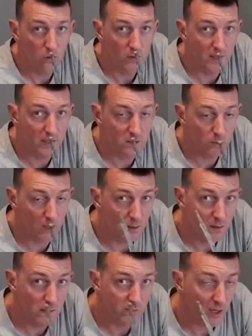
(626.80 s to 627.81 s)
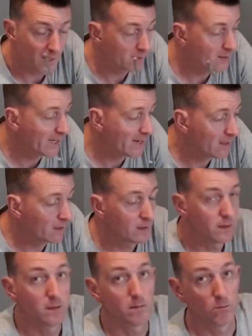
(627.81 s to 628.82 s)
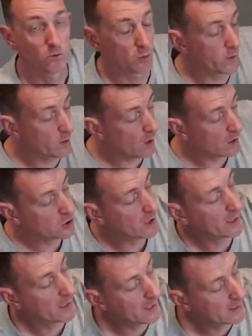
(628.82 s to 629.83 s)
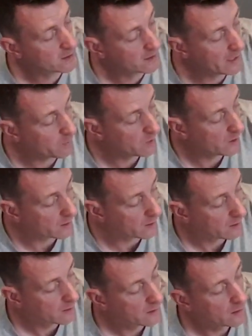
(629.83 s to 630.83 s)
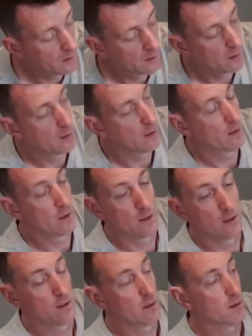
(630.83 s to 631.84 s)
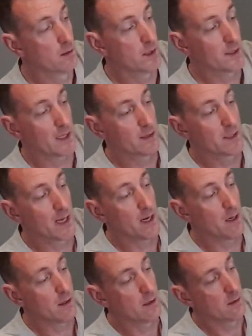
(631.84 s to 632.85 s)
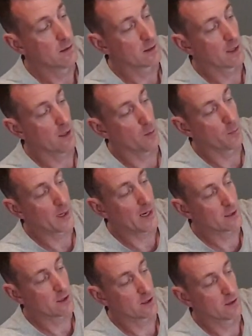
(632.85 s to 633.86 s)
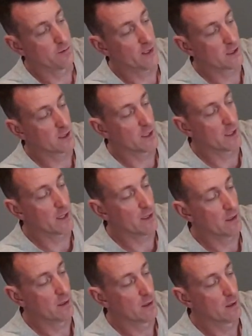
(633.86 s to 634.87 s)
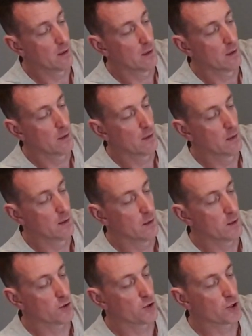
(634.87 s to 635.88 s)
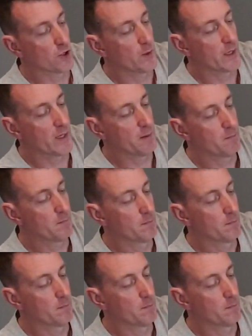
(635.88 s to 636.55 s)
under there as well, you've got an antenna. So when you are trying to connect a network, this antenna, the little brass fixing here, you just screw it in.